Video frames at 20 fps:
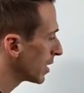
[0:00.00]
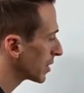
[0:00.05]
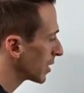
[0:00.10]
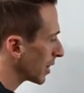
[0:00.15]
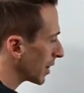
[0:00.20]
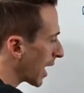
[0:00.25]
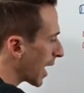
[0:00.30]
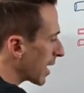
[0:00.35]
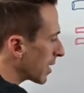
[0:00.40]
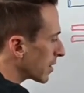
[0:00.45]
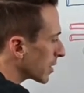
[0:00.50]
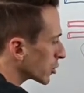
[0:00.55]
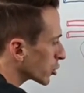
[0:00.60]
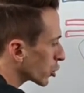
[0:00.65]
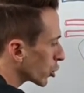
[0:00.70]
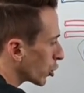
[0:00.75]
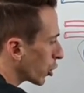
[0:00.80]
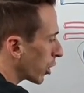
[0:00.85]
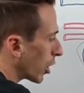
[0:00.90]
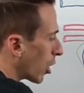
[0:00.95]
The layer that's
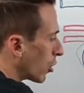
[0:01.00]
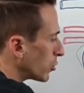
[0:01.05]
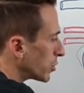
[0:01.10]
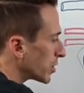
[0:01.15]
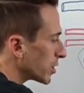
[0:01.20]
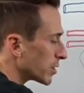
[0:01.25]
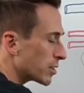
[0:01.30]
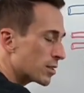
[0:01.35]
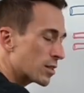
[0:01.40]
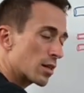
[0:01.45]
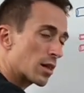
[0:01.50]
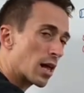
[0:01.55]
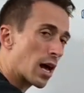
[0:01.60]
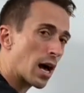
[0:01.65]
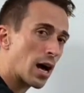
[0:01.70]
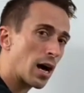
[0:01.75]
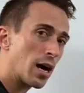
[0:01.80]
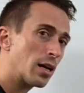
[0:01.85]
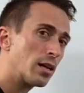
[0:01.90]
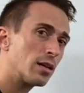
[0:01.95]
closest to the
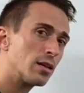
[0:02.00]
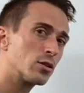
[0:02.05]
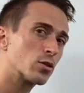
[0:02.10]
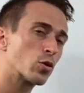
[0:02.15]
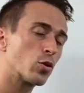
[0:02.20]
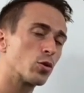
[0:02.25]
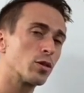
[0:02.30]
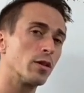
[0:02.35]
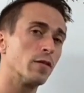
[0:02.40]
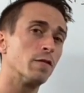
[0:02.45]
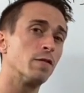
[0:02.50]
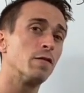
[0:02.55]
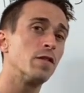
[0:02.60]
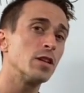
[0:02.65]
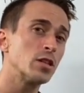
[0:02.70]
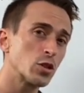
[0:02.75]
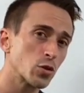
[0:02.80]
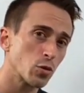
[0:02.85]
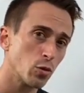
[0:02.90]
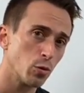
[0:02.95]
heart is called the
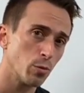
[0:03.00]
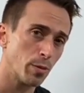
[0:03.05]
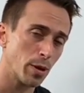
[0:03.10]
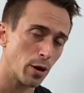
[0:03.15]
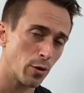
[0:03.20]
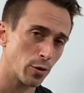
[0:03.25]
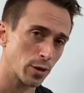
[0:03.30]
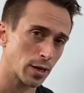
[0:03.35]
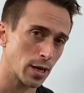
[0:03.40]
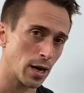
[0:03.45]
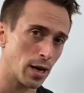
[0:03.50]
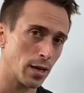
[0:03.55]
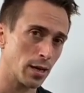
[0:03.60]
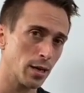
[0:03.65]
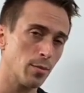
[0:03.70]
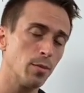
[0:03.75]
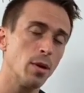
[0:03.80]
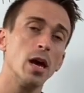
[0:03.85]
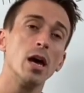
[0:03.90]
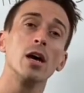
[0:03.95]
visceral
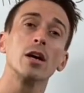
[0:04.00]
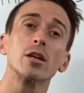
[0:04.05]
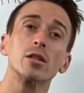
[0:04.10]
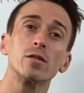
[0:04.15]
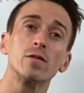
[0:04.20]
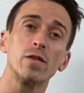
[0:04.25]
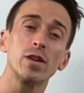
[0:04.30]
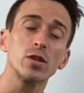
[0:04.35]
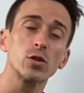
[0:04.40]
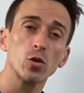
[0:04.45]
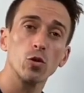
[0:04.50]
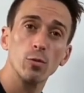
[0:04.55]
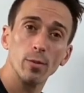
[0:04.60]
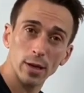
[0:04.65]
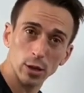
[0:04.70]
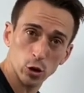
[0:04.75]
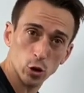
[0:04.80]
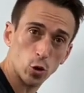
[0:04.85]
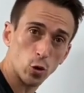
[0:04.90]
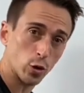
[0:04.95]
pericardium, because visceral
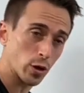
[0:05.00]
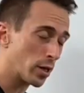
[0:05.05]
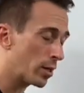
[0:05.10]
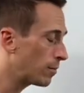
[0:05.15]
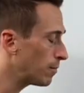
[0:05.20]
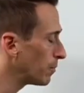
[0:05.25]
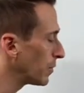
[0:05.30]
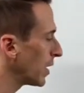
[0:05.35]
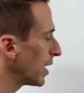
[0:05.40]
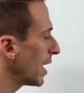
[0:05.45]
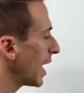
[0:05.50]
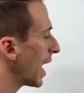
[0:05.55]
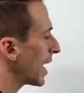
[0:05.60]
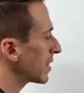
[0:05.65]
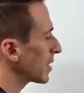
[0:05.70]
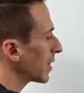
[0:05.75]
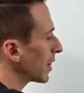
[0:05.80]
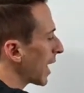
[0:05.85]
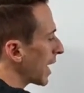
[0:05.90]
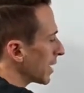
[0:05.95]
means organ,
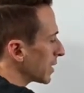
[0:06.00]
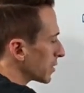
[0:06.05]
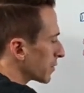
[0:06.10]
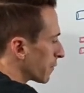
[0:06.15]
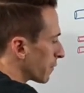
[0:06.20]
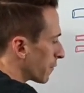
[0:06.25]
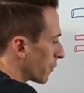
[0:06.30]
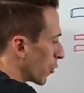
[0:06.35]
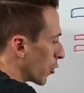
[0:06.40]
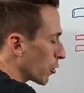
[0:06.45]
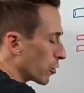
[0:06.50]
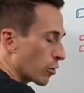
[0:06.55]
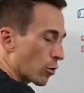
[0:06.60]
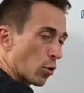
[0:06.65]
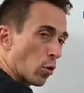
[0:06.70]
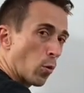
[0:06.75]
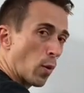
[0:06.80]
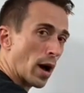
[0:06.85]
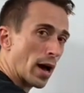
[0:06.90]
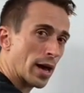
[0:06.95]
and the layer further
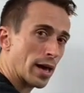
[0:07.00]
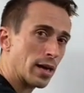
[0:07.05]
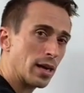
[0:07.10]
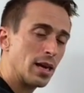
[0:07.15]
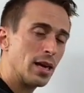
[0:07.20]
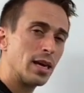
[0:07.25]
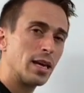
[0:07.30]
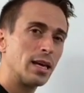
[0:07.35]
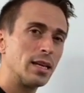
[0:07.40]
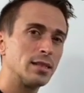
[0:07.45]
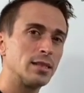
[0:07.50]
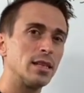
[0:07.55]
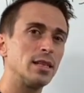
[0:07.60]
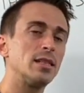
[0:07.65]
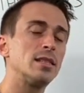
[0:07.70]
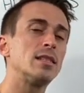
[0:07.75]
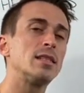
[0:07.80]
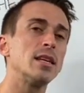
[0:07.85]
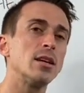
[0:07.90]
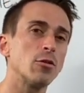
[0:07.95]
away is the
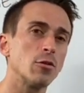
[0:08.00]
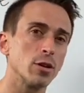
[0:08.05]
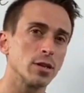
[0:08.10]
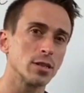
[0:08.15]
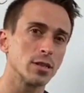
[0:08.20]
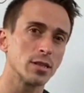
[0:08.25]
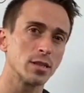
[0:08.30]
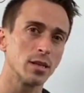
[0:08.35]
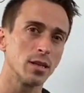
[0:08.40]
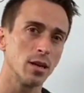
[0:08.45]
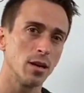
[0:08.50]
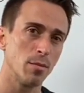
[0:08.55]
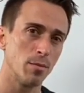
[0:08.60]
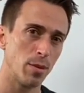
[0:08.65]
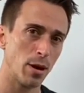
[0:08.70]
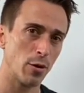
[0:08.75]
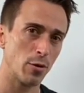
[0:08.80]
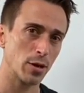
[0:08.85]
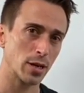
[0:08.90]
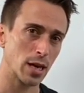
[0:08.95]
serous
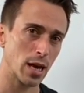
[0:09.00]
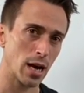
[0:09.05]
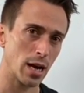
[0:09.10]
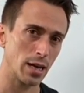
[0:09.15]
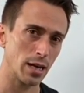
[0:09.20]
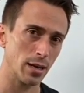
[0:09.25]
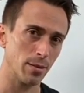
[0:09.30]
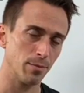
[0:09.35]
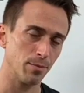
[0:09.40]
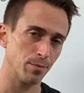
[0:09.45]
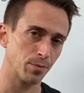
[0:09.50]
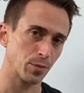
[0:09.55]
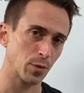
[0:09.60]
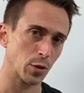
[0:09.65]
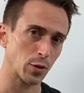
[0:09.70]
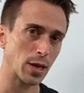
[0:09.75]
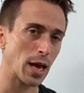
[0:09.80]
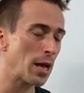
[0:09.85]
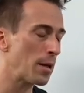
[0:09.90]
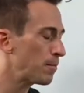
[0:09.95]
pericardium.
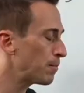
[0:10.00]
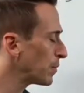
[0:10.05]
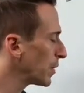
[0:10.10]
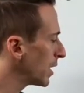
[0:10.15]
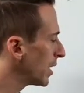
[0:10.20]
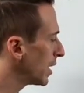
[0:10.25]
Okay?